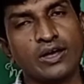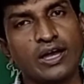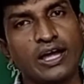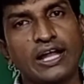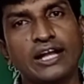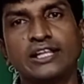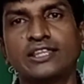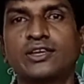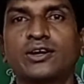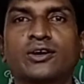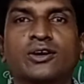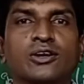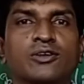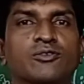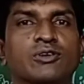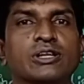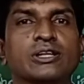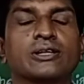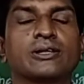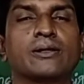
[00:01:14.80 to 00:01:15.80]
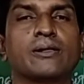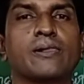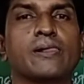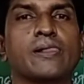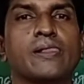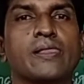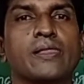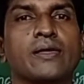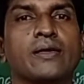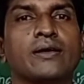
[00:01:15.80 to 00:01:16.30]
And third one,
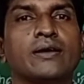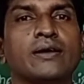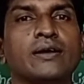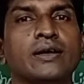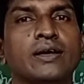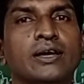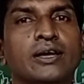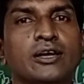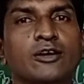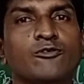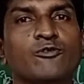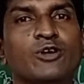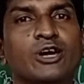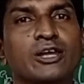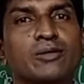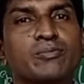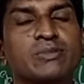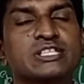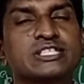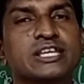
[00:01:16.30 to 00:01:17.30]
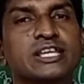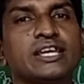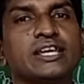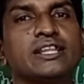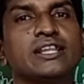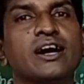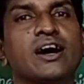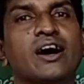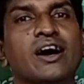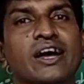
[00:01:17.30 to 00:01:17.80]
we are measuring
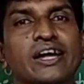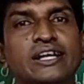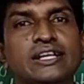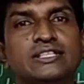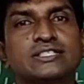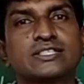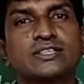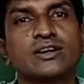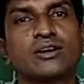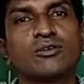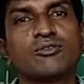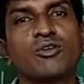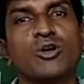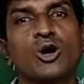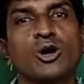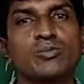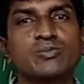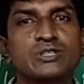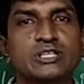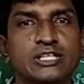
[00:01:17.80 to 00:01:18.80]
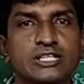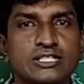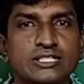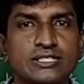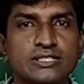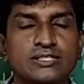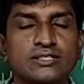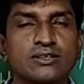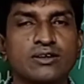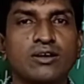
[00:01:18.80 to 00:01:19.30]
the heights of objects
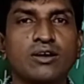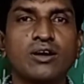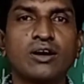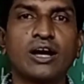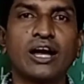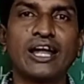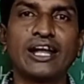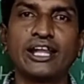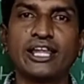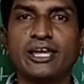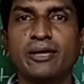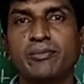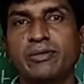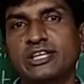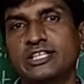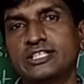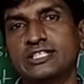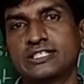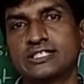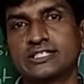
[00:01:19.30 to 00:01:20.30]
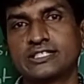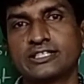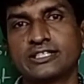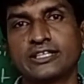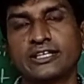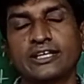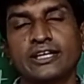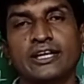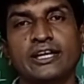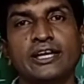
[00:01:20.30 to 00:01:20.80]
and images.
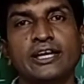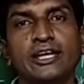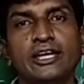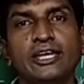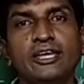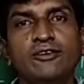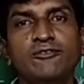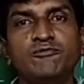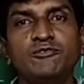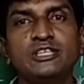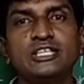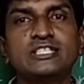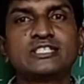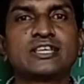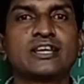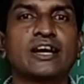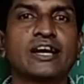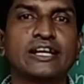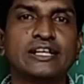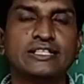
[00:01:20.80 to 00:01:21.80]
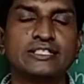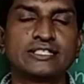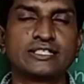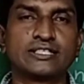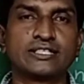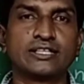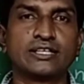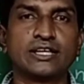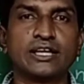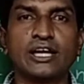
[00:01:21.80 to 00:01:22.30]
If these heights
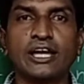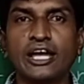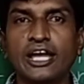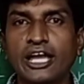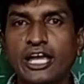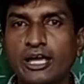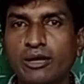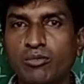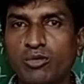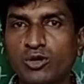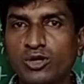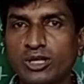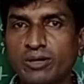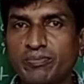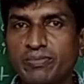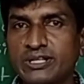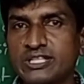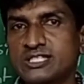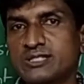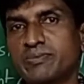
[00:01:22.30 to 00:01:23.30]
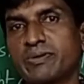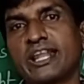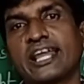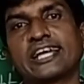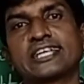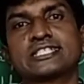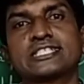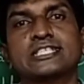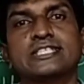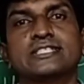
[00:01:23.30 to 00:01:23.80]
above the principal
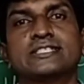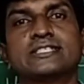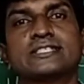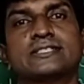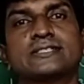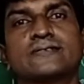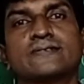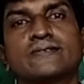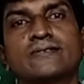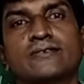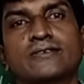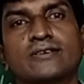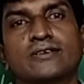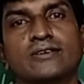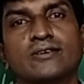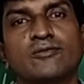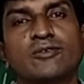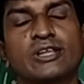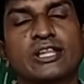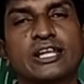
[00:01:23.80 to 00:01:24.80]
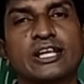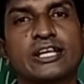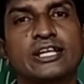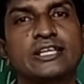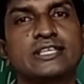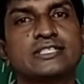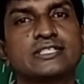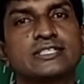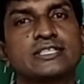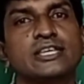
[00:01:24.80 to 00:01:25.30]
axis, whether it
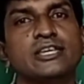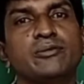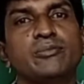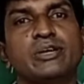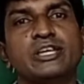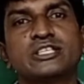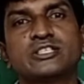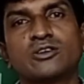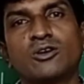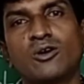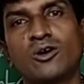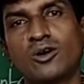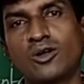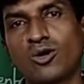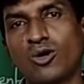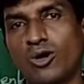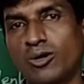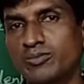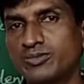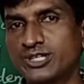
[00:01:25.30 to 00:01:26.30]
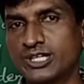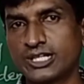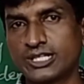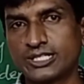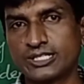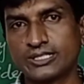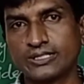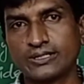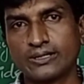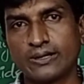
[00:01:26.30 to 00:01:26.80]
is image or object,